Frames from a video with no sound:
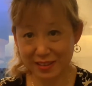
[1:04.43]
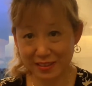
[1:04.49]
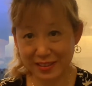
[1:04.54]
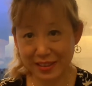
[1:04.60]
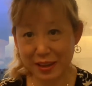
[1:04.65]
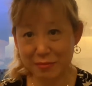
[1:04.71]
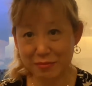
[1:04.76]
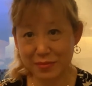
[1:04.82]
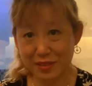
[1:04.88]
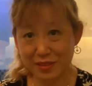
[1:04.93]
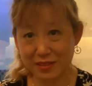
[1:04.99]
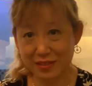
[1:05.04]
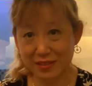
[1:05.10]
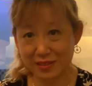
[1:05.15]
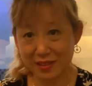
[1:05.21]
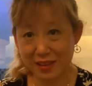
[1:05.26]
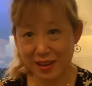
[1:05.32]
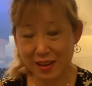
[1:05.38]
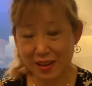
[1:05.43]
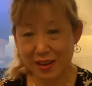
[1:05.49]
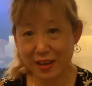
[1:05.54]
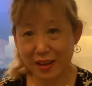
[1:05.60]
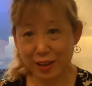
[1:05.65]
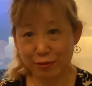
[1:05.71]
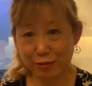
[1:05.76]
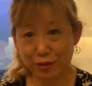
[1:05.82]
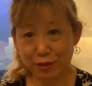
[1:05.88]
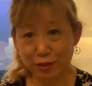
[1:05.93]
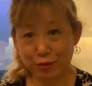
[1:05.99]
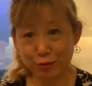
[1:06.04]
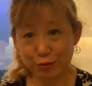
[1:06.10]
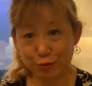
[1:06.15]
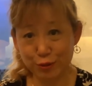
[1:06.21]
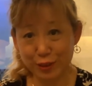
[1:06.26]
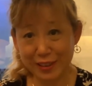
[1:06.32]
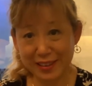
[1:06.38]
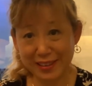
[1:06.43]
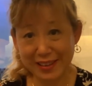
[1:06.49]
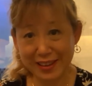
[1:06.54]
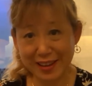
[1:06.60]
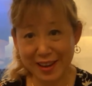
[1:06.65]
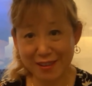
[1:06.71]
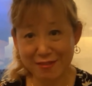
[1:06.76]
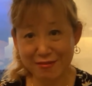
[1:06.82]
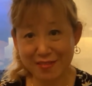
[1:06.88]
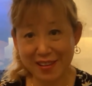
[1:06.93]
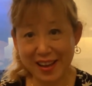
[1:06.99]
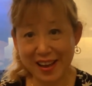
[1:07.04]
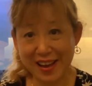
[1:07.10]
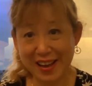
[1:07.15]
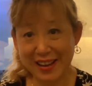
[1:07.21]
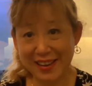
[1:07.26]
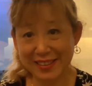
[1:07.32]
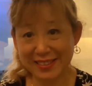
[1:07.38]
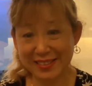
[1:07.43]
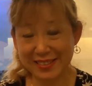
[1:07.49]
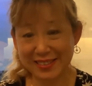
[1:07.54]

That means if you really get fat